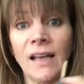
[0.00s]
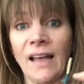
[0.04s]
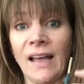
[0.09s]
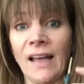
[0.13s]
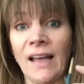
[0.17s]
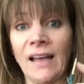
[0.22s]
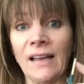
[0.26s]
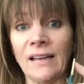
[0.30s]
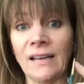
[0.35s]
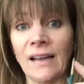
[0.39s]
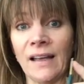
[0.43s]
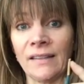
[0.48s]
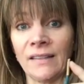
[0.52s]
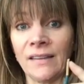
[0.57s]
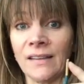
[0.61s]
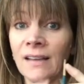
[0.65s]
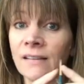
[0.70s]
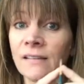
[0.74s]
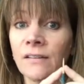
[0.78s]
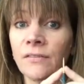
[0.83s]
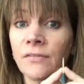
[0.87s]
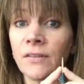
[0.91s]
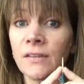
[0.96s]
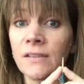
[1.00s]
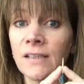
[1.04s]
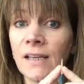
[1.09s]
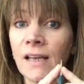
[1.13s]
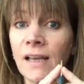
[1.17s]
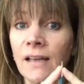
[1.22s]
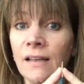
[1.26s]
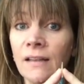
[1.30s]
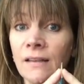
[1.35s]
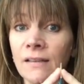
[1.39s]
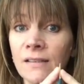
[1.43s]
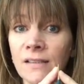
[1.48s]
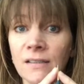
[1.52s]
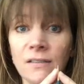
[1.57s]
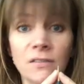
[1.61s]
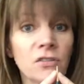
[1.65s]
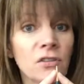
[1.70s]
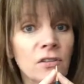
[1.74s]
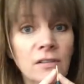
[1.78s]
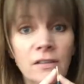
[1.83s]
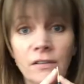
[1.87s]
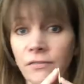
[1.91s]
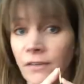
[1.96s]
and at the end of the day, this is
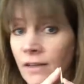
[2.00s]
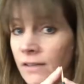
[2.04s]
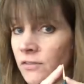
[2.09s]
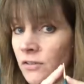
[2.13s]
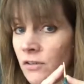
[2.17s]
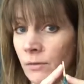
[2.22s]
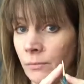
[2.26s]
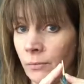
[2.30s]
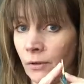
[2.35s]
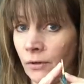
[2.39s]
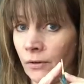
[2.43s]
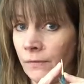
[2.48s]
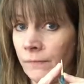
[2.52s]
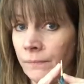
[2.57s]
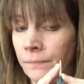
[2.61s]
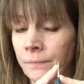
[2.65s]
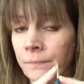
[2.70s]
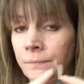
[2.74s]
just a vegetable.